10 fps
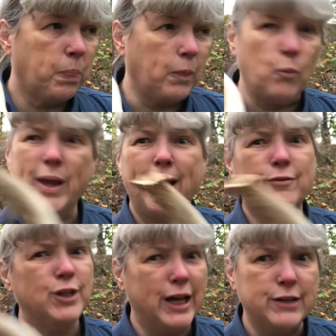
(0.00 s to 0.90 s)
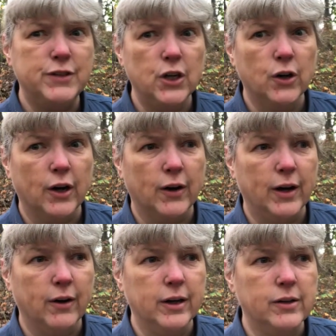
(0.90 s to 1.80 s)
we have a lot of deer in our
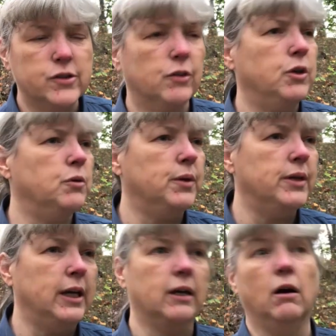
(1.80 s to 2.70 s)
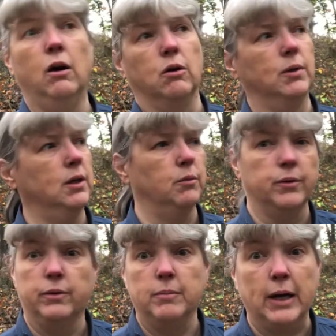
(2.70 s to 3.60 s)
area, so you would think, oh, well,
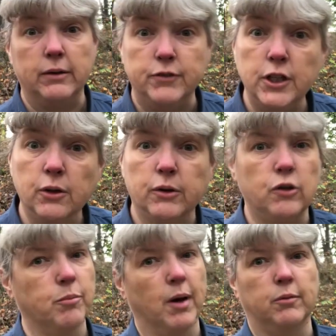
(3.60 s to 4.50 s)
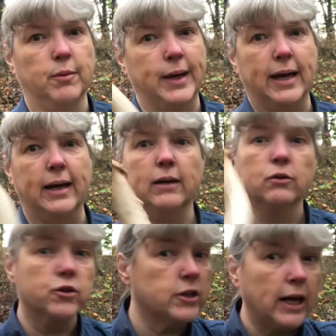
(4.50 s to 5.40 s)
with the amount of deer, you've probably got
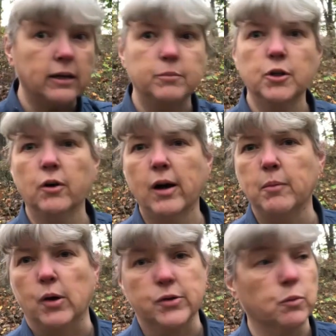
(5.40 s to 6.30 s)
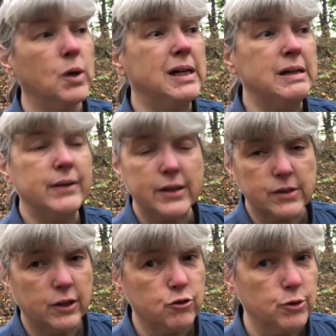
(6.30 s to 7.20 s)
antlers stacked up to your eyeballs. Well, that's
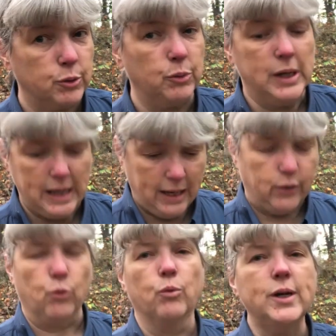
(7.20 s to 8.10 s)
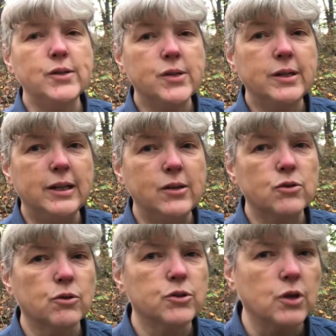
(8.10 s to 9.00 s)
not true. The reason these
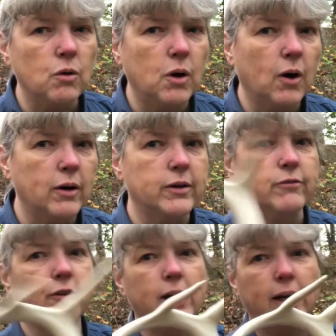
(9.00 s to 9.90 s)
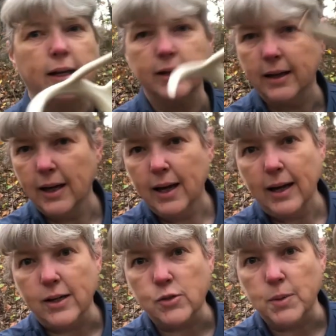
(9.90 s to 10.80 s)
are so hard to find
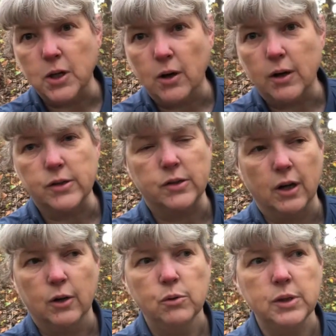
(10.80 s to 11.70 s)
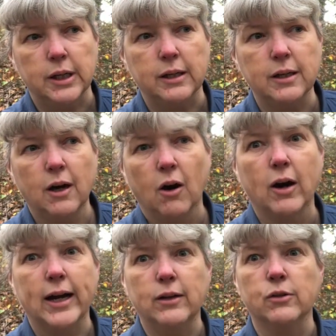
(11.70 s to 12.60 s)
is because not only are
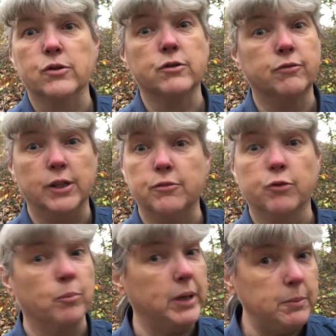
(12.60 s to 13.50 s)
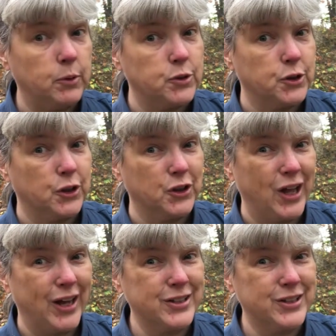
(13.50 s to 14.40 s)
antlers fun for people to
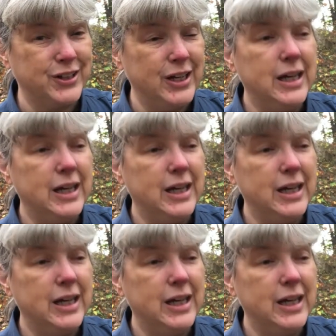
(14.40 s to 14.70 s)
collect,